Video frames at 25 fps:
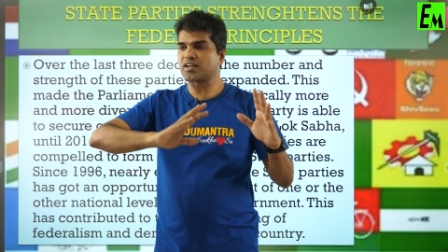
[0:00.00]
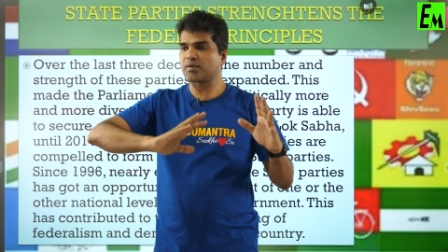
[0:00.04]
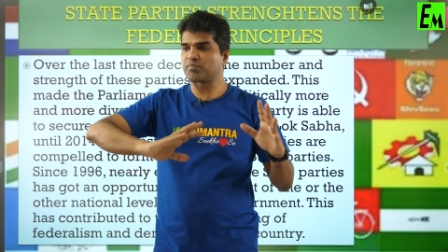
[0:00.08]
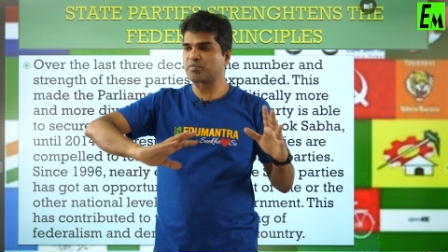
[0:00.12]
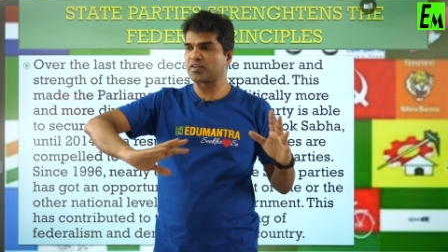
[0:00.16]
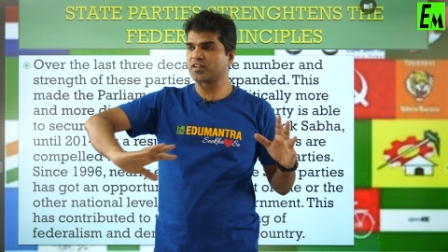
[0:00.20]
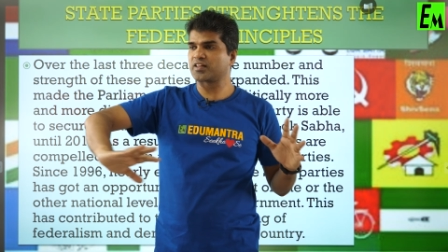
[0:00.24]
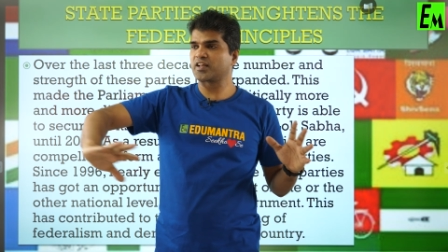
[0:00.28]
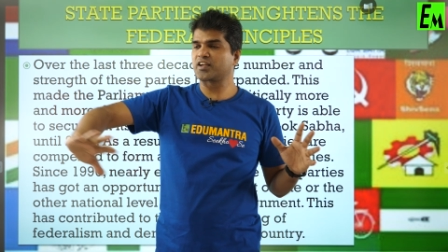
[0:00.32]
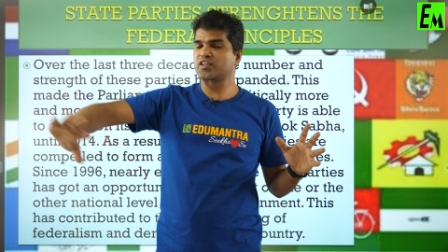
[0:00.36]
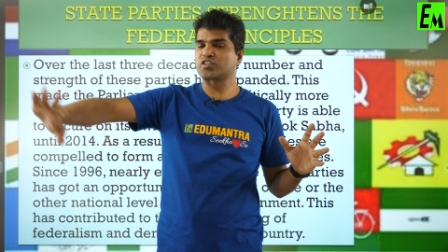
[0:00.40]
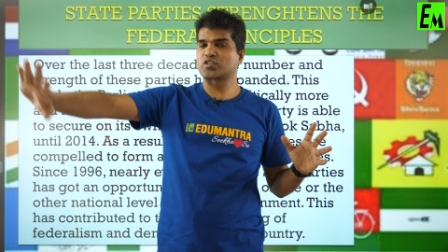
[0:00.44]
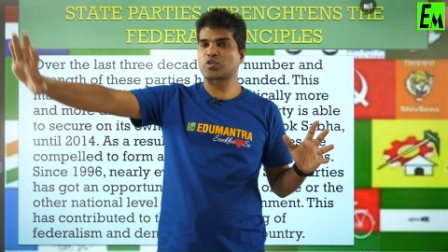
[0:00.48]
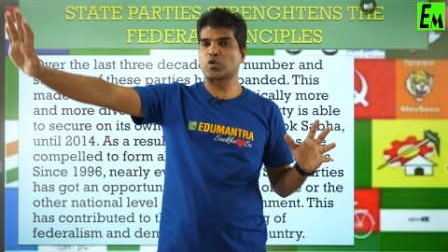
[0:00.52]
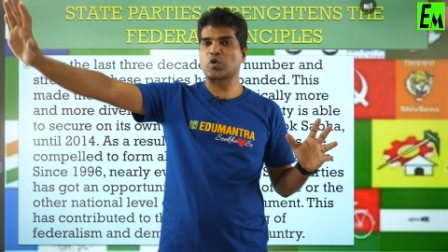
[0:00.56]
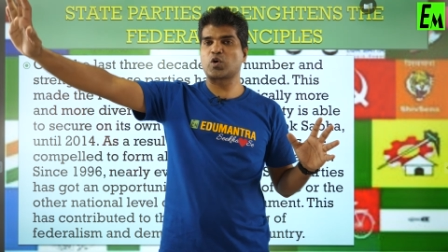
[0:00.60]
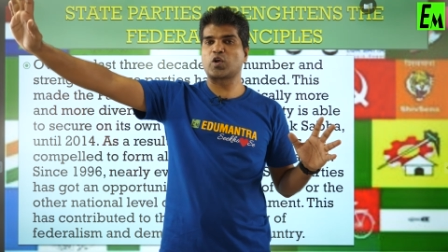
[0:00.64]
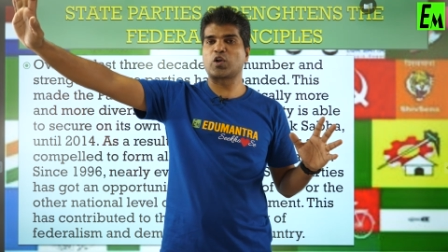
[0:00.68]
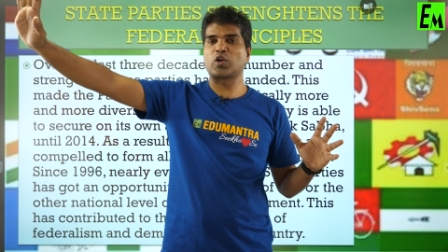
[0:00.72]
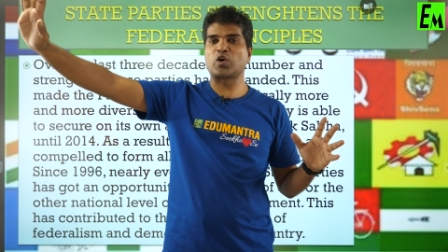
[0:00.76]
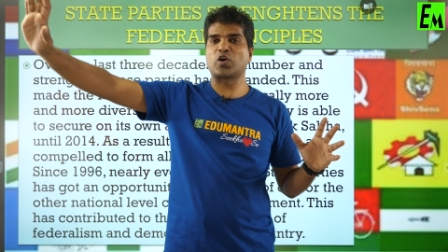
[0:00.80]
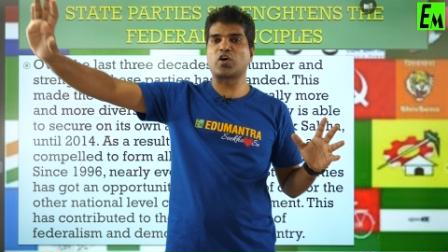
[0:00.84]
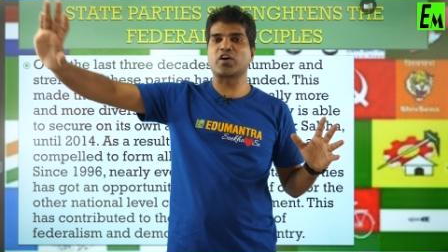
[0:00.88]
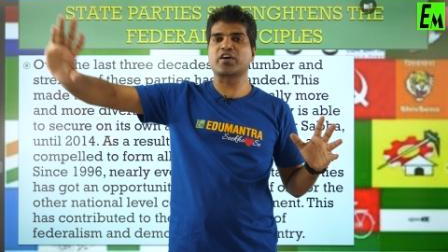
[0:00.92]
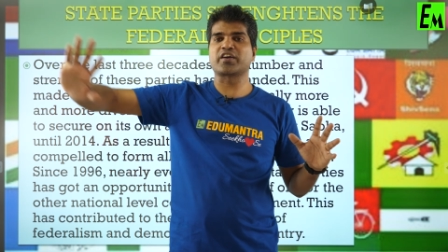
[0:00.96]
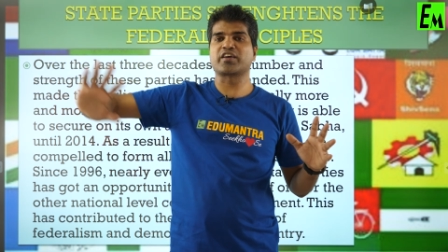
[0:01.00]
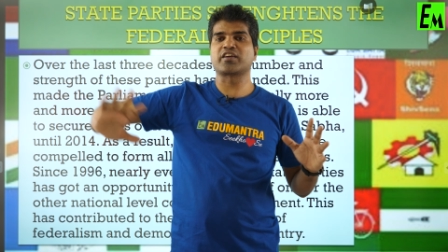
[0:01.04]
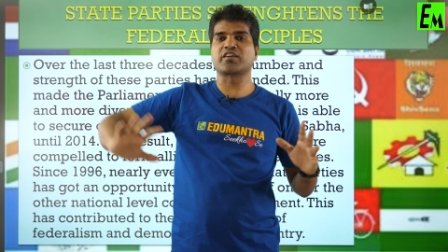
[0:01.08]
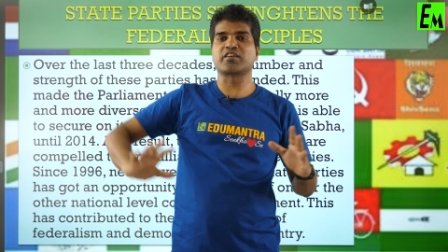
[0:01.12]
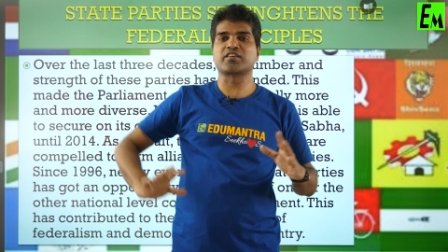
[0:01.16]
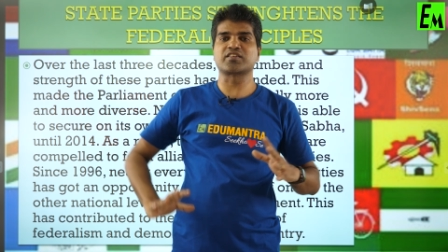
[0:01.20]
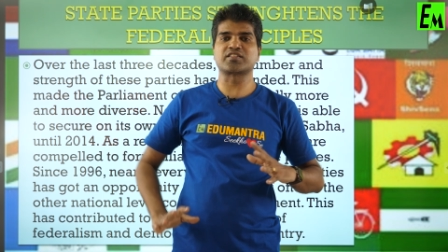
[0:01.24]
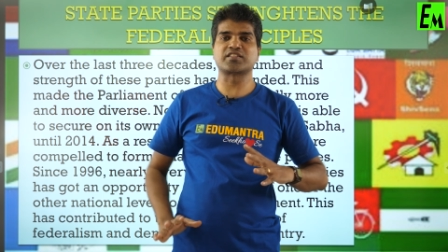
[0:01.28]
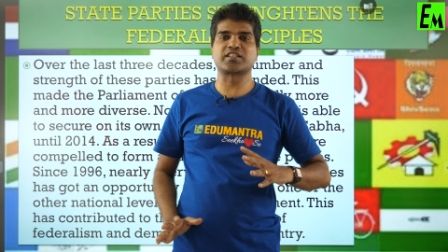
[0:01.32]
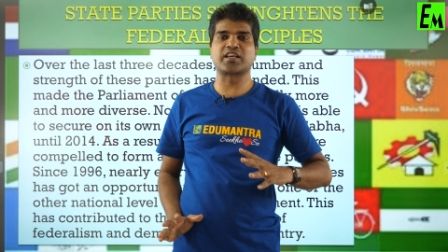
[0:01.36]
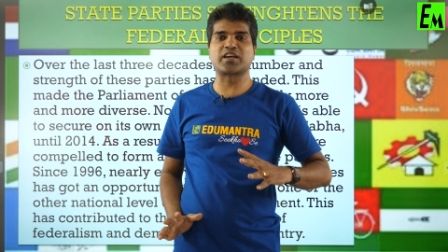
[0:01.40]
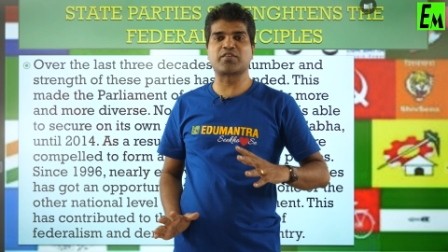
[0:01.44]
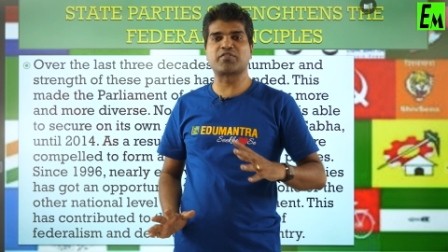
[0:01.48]
After that, so long
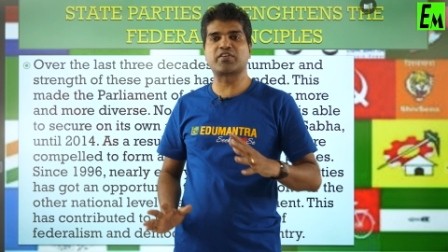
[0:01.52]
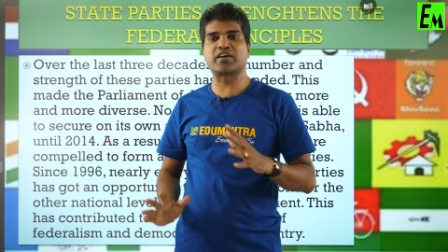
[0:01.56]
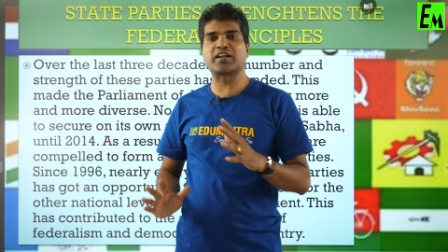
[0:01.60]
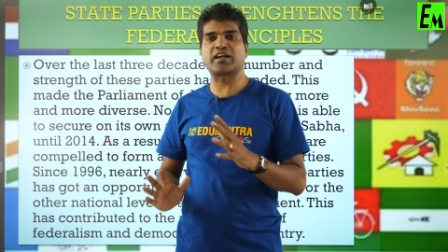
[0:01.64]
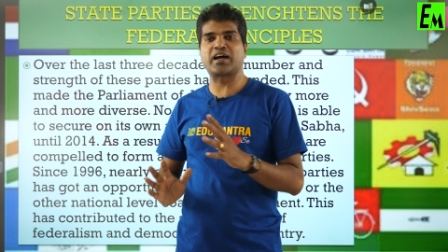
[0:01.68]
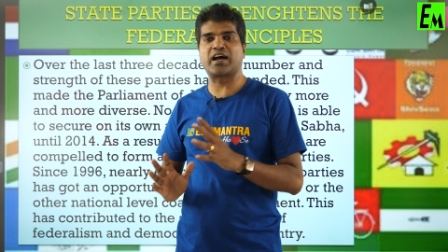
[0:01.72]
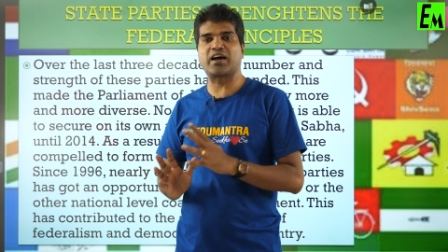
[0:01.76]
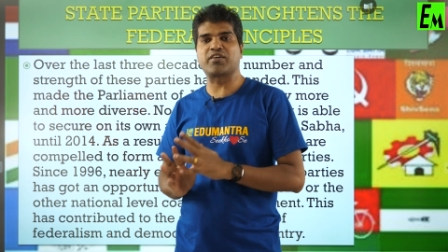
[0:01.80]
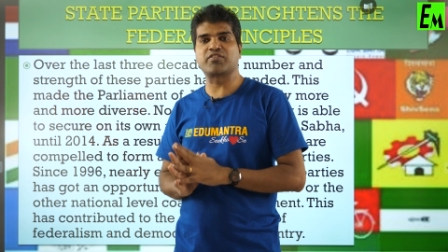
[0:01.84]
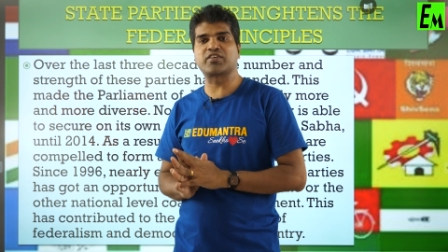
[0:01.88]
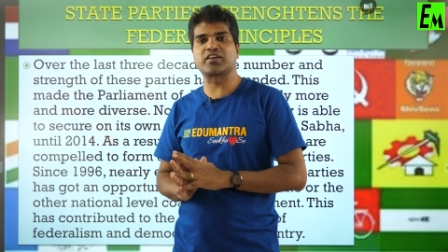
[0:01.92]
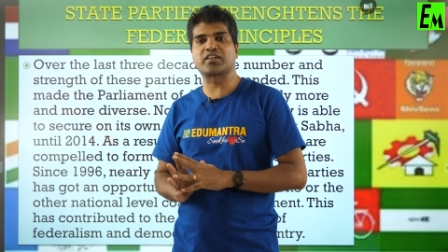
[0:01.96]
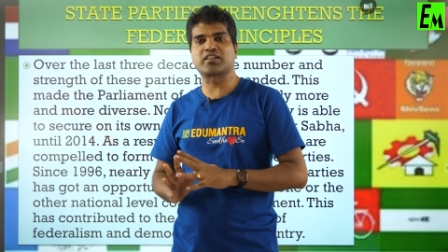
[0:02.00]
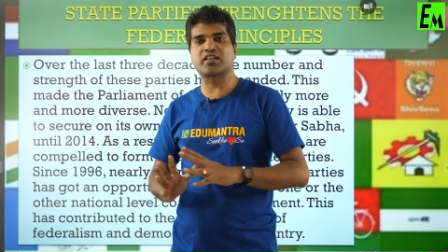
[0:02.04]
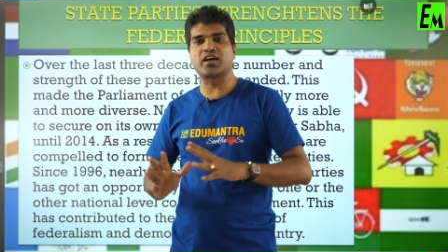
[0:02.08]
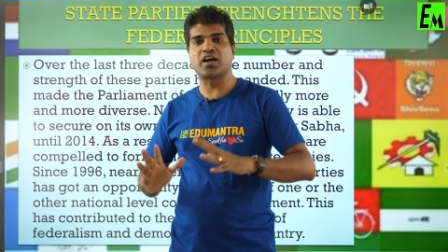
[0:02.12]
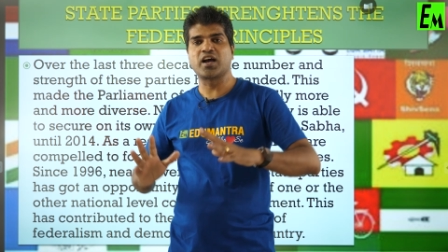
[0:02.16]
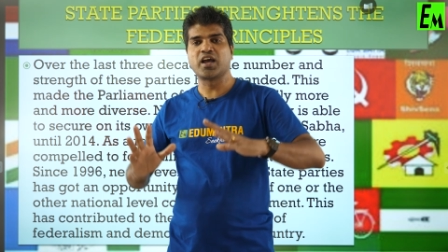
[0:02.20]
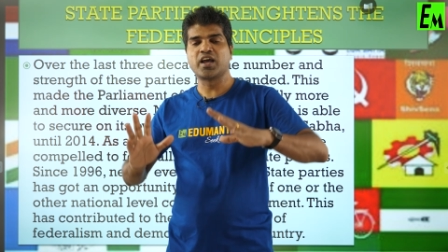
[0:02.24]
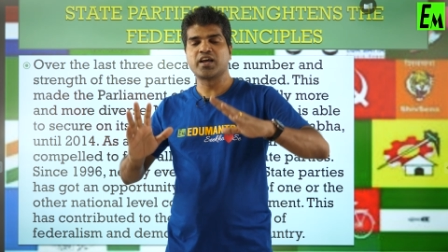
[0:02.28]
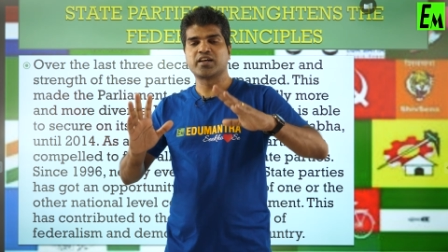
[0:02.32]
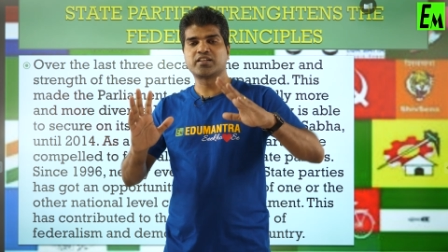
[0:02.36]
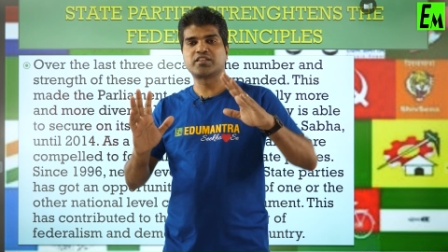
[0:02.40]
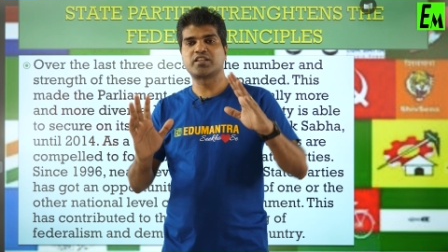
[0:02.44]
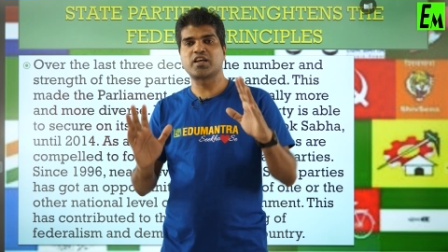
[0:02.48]
years they were having the